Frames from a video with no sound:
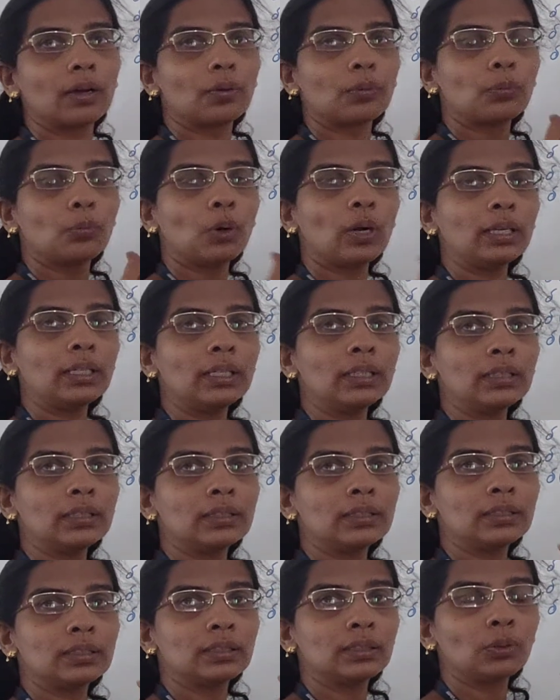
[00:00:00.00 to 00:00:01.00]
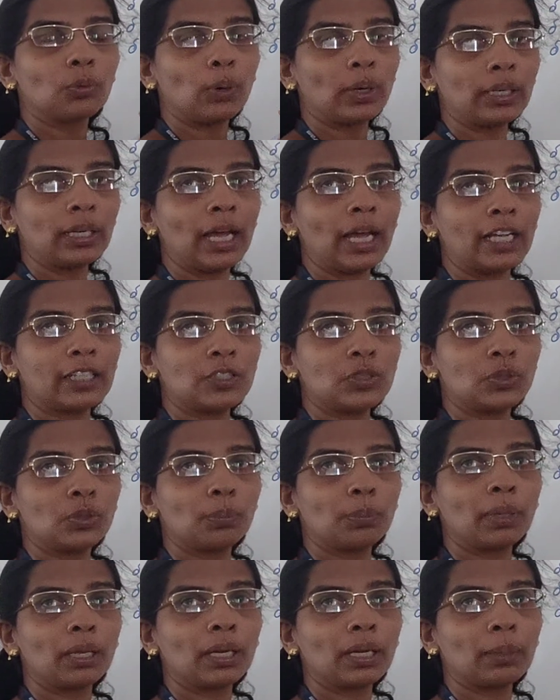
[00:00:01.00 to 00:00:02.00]
1 has
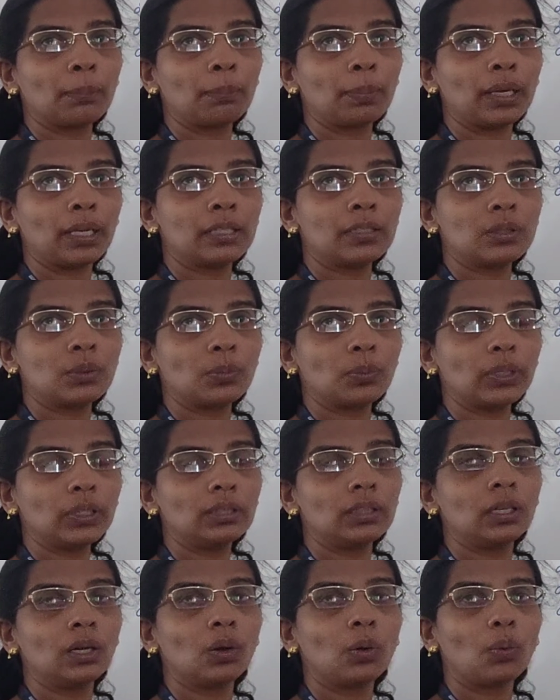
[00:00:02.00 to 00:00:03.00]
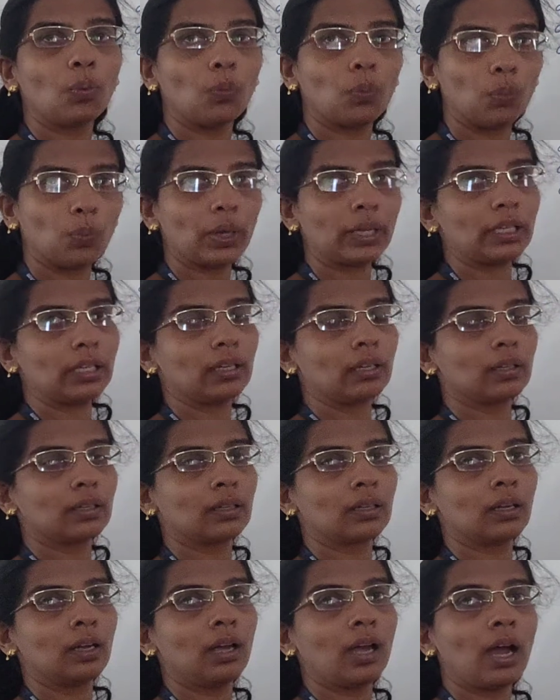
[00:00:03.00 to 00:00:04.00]
to be replaced with Y.
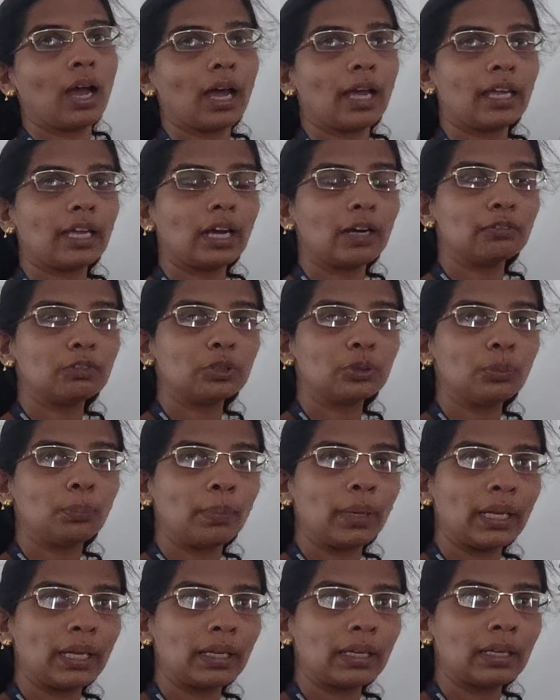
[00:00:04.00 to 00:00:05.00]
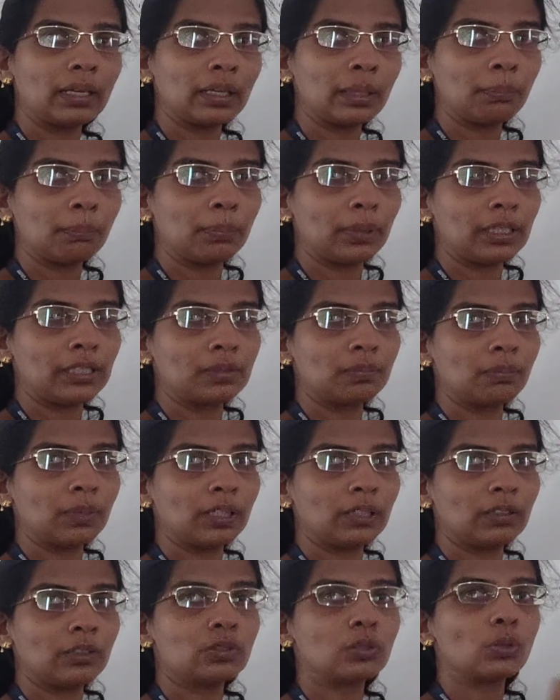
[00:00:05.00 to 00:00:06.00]
I have to make a
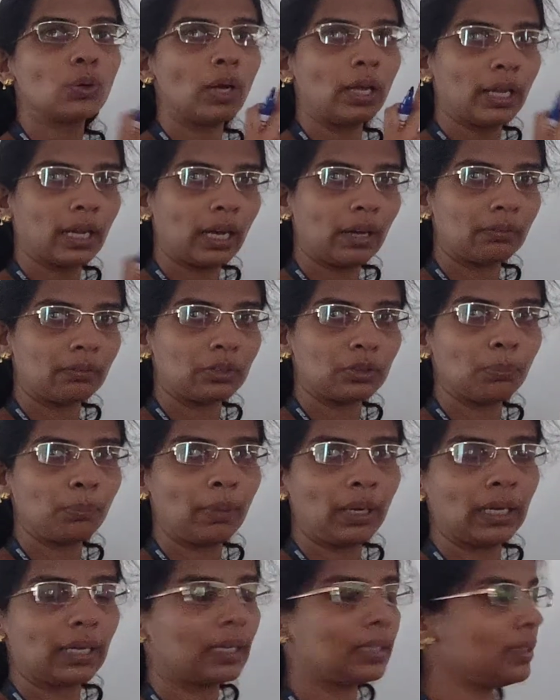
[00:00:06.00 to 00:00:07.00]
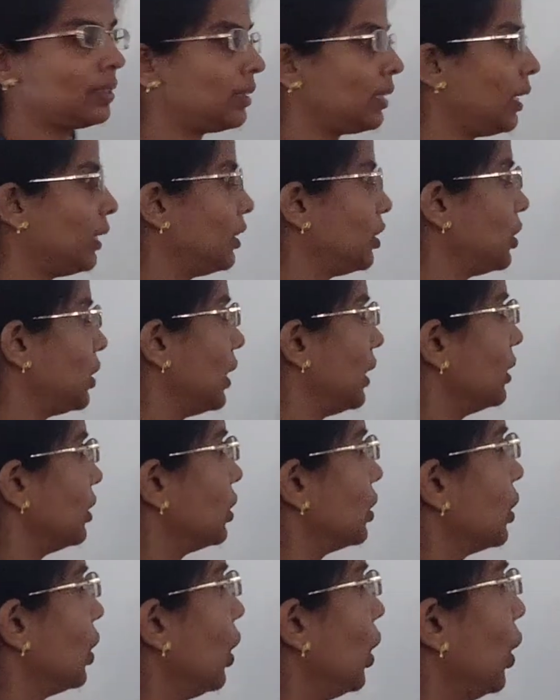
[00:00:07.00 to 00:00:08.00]
replacement, so I have to make a state
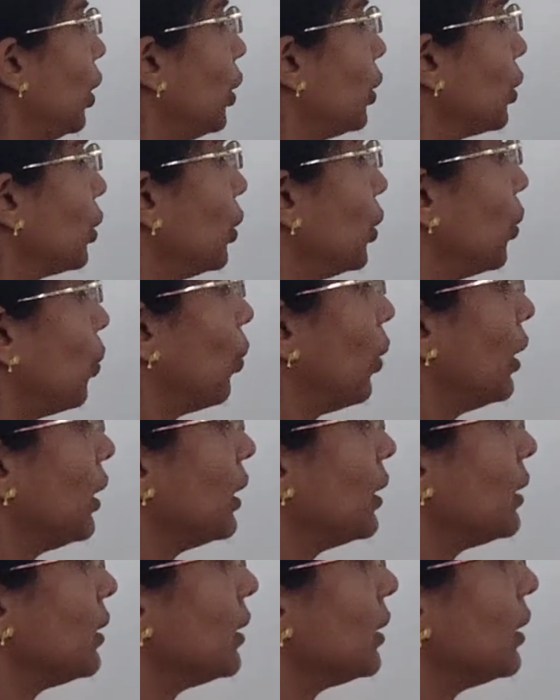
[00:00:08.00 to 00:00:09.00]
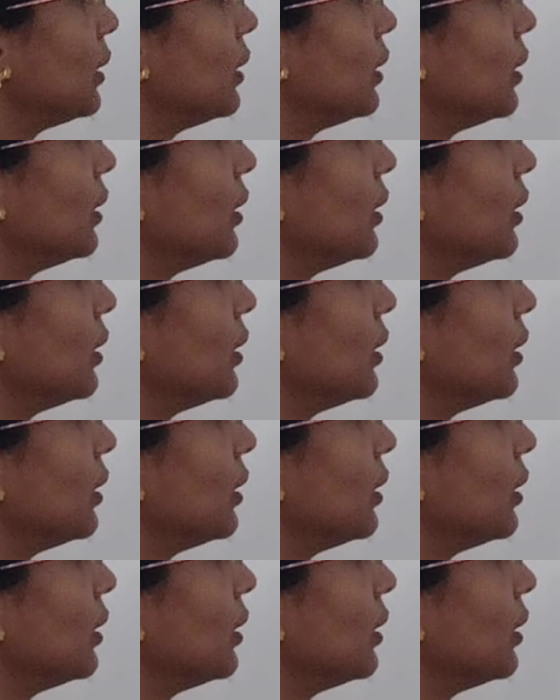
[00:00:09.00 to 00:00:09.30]
change. Q1 is